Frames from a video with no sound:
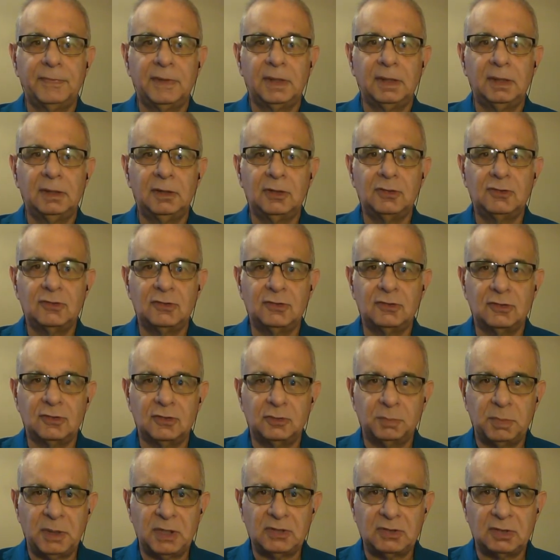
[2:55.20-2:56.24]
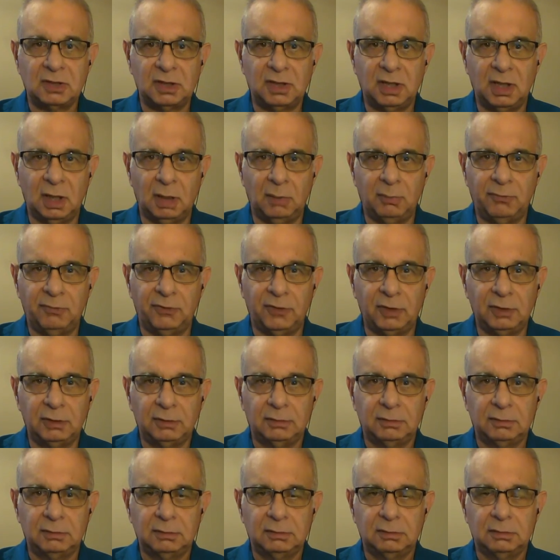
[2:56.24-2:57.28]
This is especially helpful
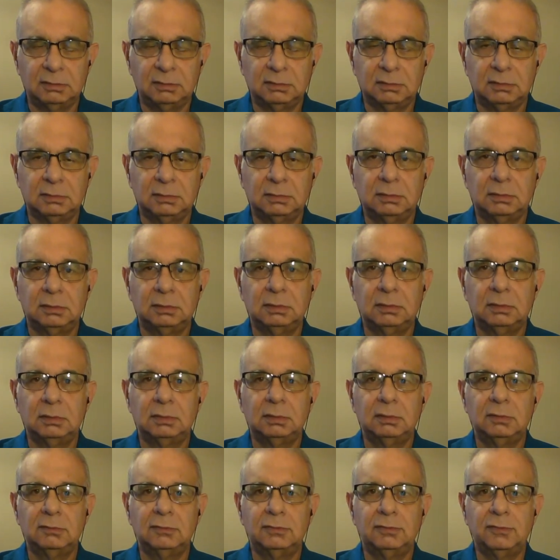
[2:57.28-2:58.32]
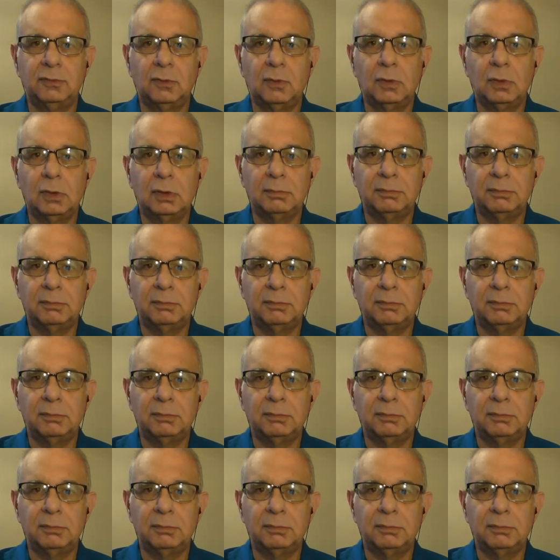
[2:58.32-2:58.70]
for